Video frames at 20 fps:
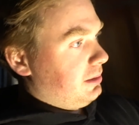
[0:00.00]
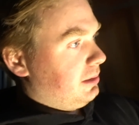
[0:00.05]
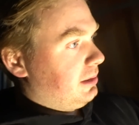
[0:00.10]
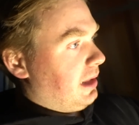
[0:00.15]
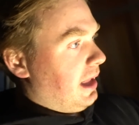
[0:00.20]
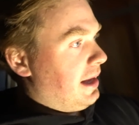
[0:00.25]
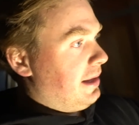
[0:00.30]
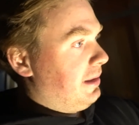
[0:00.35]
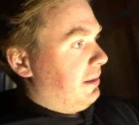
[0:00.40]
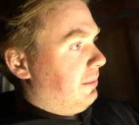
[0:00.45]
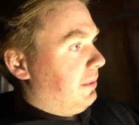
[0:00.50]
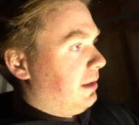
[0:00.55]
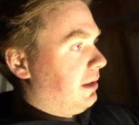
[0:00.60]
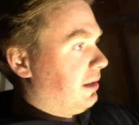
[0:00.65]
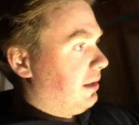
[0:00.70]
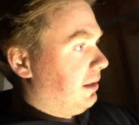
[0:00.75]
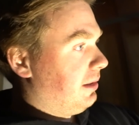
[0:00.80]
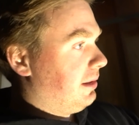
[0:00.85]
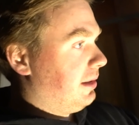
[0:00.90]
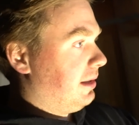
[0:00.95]
Glad that we
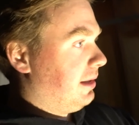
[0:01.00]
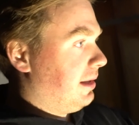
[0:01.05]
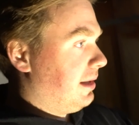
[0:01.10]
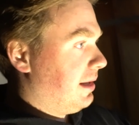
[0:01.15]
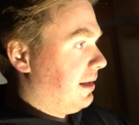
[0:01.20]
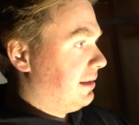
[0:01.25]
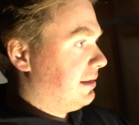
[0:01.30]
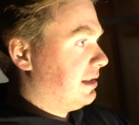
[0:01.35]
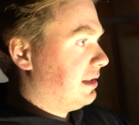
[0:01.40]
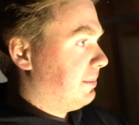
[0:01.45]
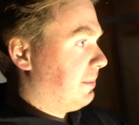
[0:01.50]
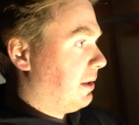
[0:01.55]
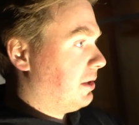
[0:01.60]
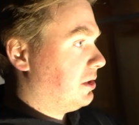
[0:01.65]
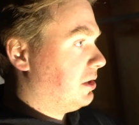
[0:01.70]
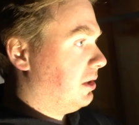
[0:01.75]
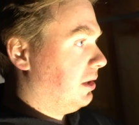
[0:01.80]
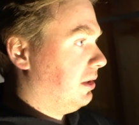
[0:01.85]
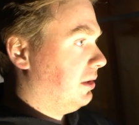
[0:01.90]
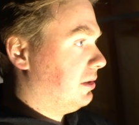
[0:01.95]
got all the
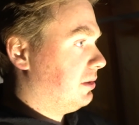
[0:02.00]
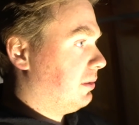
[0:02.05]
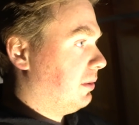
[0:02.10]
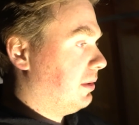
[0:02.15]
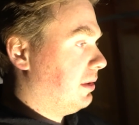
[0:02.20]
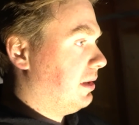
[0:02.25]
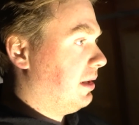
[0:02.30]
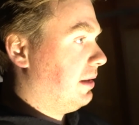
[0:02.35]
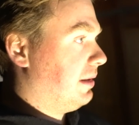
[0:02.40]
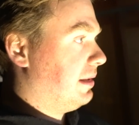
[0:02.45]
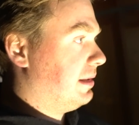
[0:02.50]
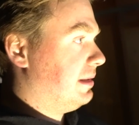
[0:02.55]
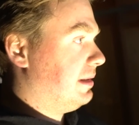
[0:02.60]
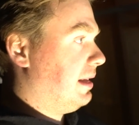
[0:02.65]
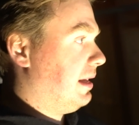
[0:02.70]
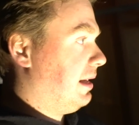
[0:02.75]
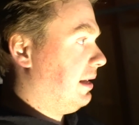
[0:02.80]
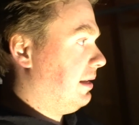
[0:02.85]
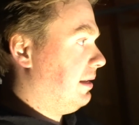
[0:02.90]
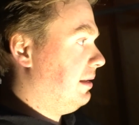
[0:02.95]
suspension all sorted on this
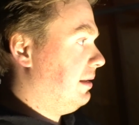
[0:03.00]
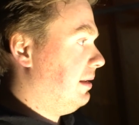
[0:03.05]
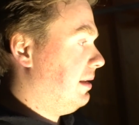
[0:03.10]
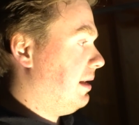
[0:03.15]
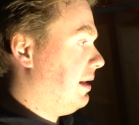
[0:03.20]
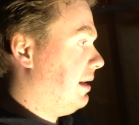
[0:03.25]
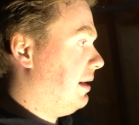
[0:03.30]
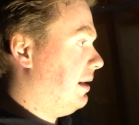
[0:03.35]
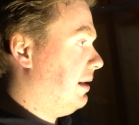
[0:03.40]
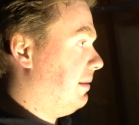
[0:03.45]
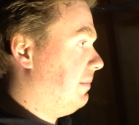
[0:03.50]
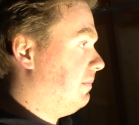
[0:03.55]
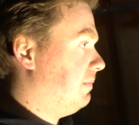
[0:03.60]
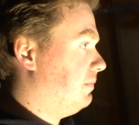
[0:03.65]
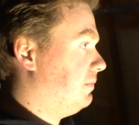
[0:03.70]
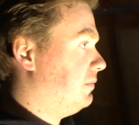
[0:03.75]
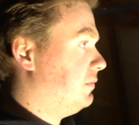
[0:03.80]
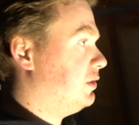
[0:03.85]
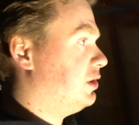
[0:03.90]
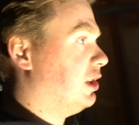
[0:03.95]
thing.
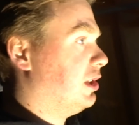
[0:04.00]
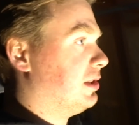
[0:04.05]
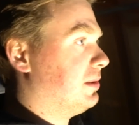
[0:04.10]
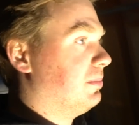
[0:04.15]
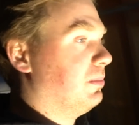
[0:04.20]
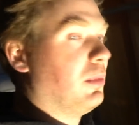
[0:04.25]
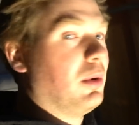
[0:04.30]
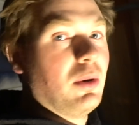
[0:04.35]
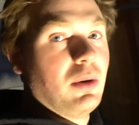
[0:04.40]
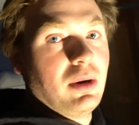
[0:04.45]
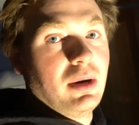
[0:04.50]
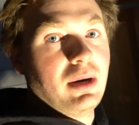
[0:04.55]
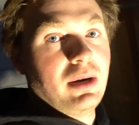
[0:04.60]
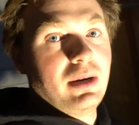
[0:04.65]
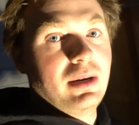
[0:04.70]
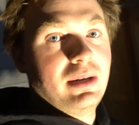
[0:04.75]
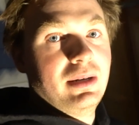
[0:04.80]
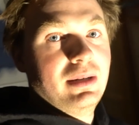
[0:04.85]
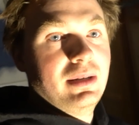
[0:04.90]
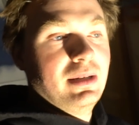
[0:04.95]
Just
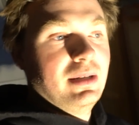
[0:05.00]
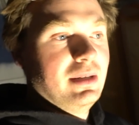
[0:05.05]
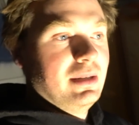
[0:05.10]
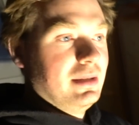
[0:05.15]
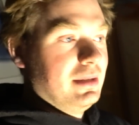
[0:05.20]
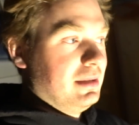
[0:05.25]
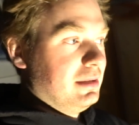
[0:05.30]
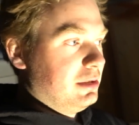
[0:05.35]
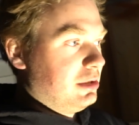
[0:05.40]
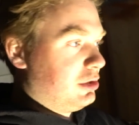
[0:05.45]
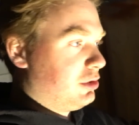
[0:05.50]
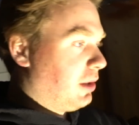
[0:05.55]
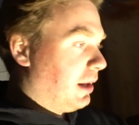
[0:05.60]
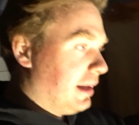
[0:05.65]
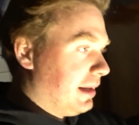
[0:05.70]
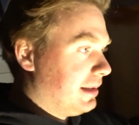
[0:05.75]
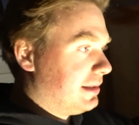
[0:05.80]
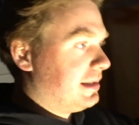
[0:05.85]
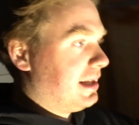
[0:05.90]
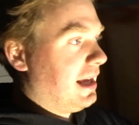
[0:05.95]

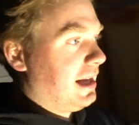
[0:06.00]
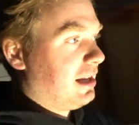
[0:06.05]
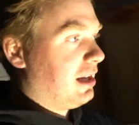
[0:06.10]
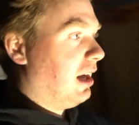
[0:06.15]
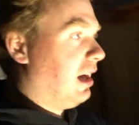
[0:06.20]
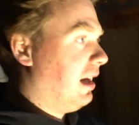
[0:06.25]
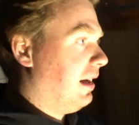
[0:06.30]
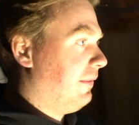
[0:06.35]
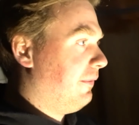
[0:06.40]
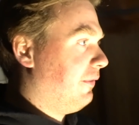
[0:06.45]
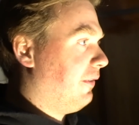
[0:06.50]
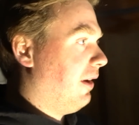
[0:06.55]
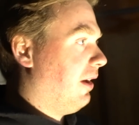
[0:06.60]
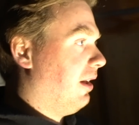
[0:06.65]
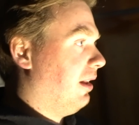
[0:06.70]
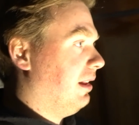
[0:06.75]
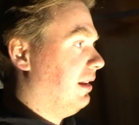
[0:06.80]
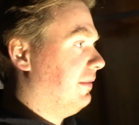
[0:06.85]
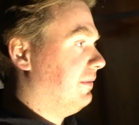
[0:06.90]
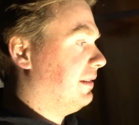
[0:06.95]
trying to tick off
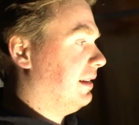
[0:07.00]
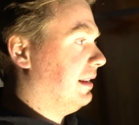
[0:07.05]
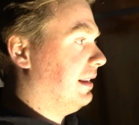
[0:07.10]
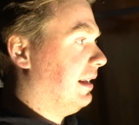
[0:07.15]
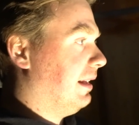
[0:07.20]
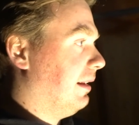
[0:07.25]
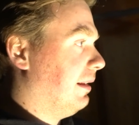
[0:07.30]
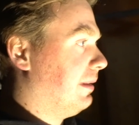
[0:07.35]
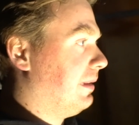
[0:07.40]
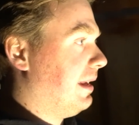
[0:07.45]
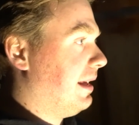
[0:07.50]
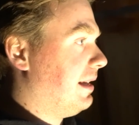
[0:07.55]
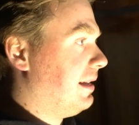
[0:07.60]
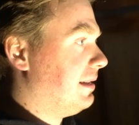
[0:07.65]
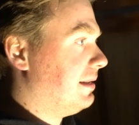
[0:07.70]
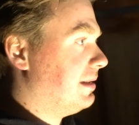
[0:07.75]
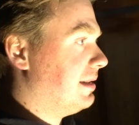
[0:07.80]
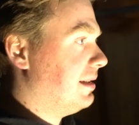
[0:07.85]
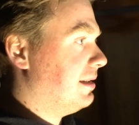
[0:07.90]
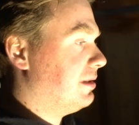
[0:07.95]
all of the little
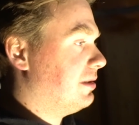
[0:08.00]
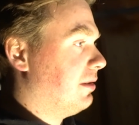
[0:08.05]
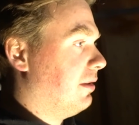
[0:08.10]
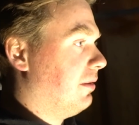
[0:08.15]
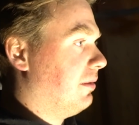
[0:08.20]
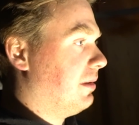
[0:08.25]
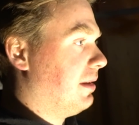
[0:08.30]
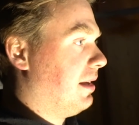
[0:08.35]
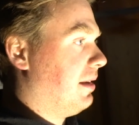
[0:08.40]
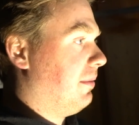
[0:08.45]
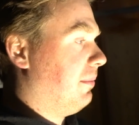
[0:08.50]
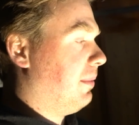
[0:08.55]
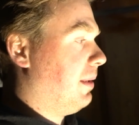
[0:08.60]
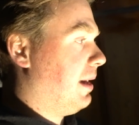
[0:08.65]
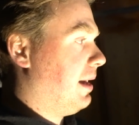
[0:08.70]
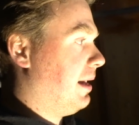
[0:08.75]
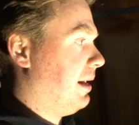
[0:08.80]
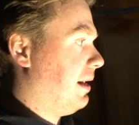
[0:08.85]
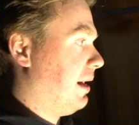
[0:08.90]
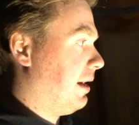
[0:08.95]
things so that
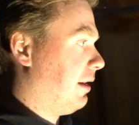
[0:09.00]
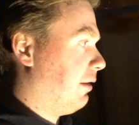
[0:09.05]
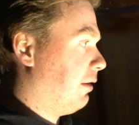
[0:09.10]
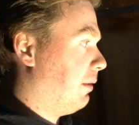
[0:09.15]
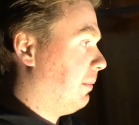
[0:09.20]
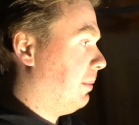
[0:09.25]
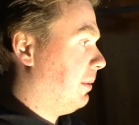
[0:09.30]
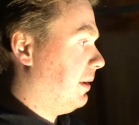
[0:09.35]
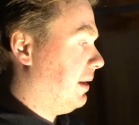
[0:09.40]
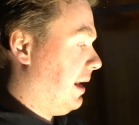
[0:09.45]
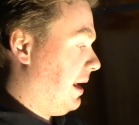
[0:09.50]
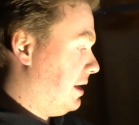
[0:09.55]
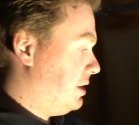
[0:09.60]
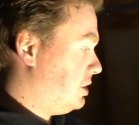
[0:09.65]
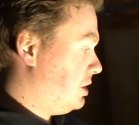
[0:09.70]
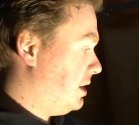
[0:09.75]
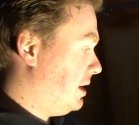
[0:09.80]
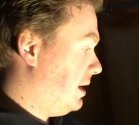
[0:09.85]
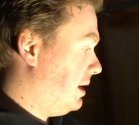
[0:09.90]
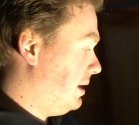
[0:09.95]
when I go to put an
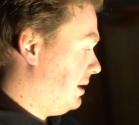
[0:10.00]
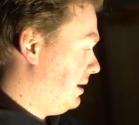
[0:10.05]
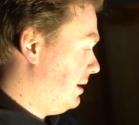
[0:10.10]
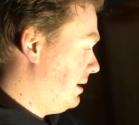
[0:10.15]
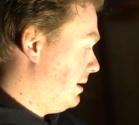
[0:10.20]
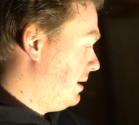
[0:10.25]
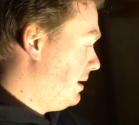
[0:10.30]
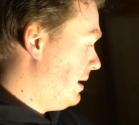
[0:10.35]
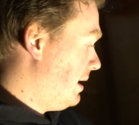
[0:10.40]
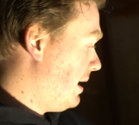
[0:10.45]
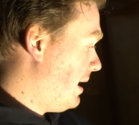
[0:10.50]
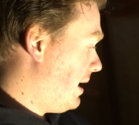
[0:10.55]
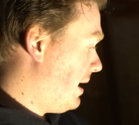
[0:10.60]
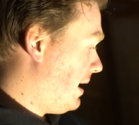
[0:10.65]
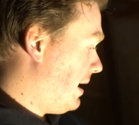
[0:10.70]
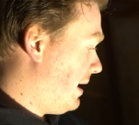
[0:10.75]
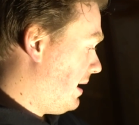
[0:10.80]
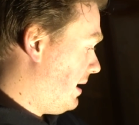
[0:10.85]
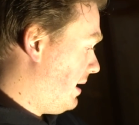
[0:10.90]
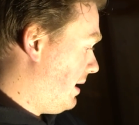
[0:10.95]
engine in,
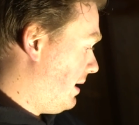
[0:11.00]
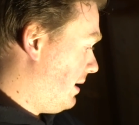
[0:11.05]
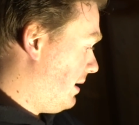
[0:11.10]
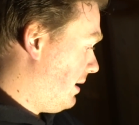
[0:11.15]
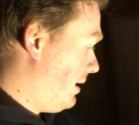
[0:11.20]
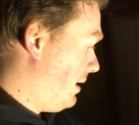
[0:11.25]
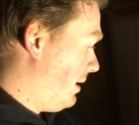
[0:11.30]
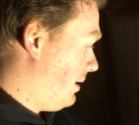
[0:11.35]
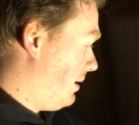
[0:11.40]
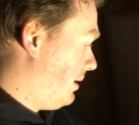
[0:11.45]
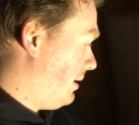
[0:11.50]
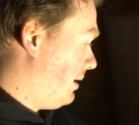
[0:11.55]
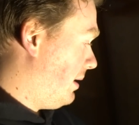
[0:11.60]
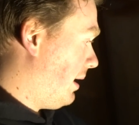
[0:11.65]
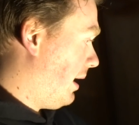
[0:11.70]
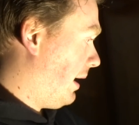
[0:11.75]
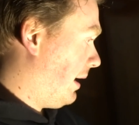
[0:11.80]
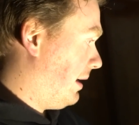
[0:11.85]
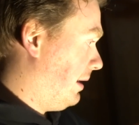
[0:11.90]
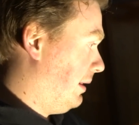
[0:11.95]

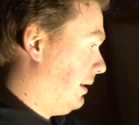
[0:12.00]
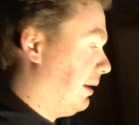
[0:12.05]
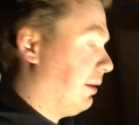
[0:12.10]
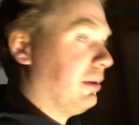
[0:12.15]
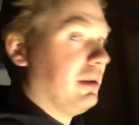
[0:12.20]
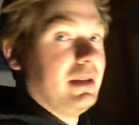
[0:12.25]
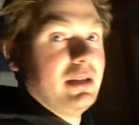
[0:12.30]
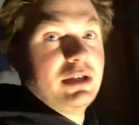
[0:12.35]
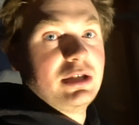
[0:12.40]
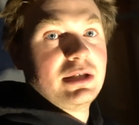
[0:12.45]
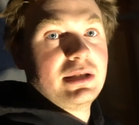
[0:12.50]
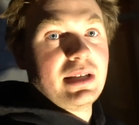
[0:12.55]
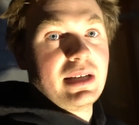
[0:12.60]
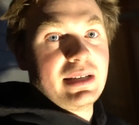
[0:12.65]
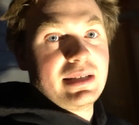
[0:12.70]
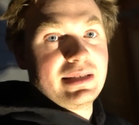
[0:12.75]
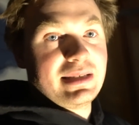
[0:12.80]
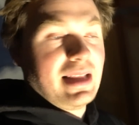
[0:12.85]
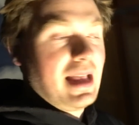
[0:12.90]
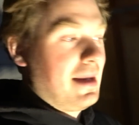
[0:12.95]
I can literally just
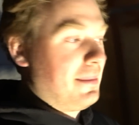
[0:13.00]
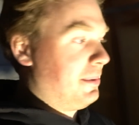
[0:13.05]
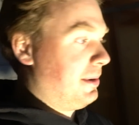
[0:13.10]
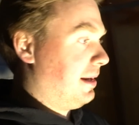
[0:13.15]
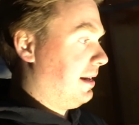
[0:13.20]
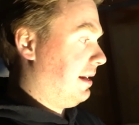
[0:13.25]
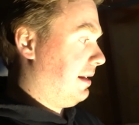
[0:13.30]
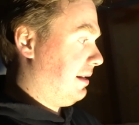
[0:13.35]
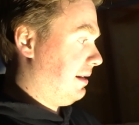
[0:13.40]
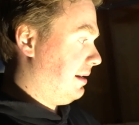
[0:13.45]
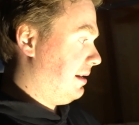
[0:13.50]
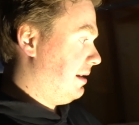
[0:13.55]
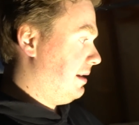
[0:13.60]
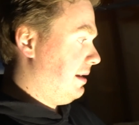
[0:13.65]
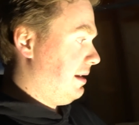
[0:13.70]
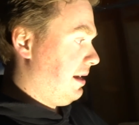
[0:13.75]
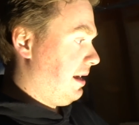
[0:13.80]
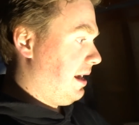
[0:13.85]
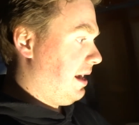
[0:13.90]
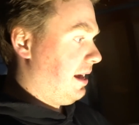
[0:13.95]
like slap it in
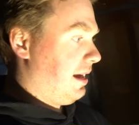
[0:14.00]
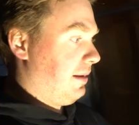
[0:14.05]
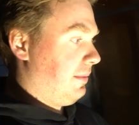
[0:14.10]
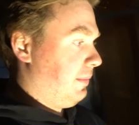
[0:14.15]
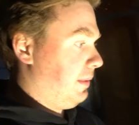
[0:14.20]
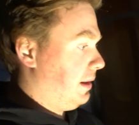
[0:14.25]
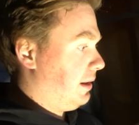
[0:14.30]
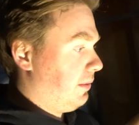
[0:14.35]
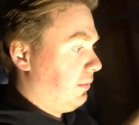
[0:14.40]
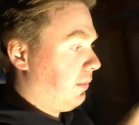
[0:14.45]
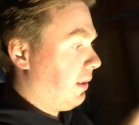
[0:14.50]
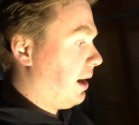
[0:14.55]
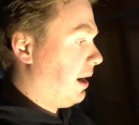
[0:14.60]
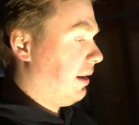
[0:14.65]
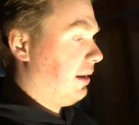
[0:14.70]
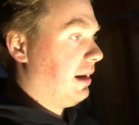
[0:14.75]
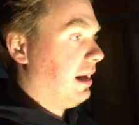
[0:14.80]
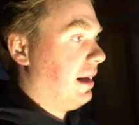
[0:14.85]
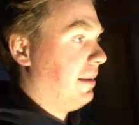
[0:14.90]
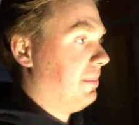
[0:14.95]
and we can
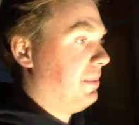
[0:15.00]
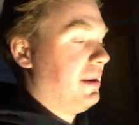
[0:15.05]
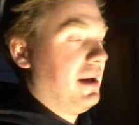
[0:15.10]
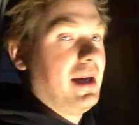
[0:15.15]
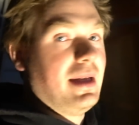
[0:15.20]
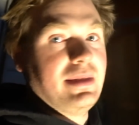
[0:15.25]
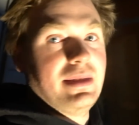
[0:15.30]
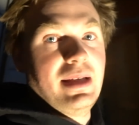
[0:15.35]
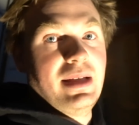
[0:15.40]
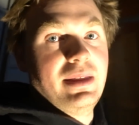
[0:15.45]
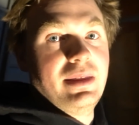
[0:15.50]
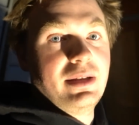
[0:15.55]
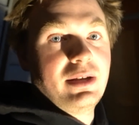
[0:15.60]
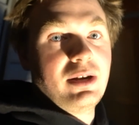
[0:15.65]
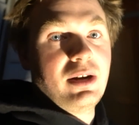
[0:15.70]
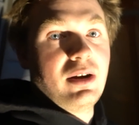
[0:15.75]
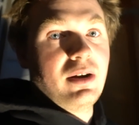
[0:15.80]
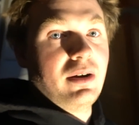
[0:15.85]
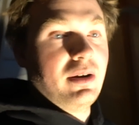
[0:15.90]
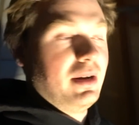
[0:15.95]
wire it up, and then the
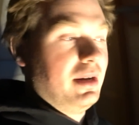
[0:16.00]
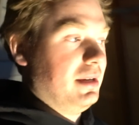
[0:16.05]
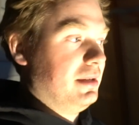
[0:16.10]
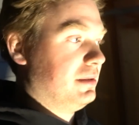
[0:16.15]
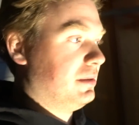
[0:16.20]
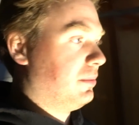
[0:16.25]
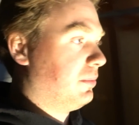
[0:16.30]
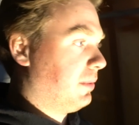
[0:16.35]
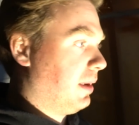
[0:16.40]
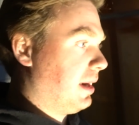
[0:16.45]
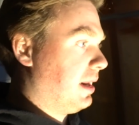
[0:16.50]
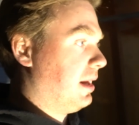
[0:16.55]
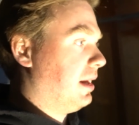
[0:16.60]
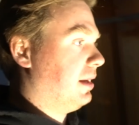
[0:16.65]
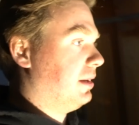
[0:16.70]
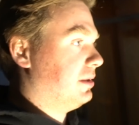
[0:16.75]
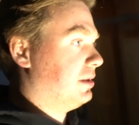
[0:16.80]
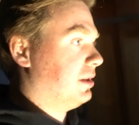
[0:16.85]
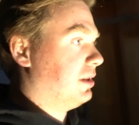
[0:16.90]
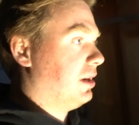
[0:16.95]
car is ready
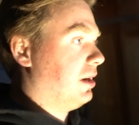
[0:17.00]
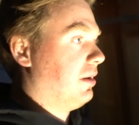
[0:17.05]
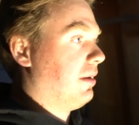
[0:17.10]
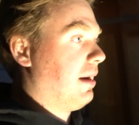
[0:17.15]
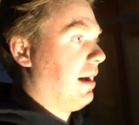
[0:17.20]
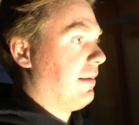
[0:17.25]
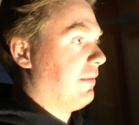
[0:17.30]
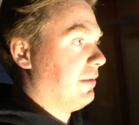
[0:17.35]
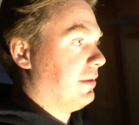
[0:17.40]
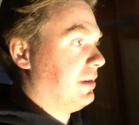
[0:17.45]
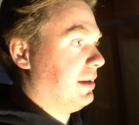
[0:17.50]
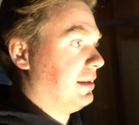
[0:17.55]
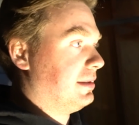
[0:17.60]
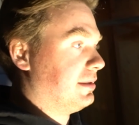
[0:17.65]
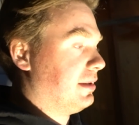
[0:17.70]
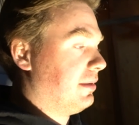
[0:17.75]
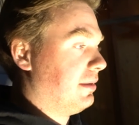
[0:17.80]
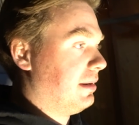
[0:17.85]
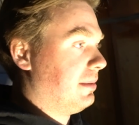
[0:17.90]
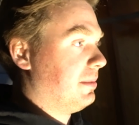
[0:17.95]
to go. Everything's
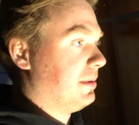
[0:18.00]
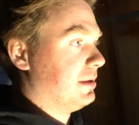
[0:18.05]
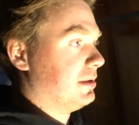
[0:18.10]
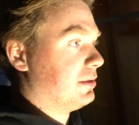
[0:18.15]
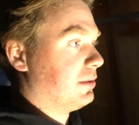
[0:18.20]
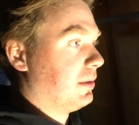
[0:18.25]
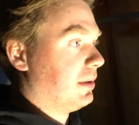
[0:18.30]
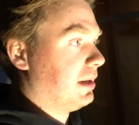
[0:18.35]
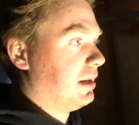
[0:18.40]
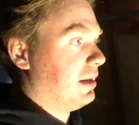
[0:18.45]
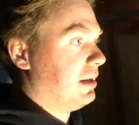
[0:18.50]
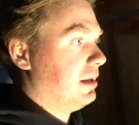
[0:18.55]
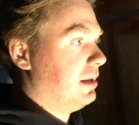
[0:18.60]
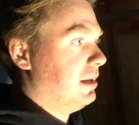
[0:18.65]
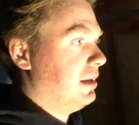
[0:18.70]
already been sorted.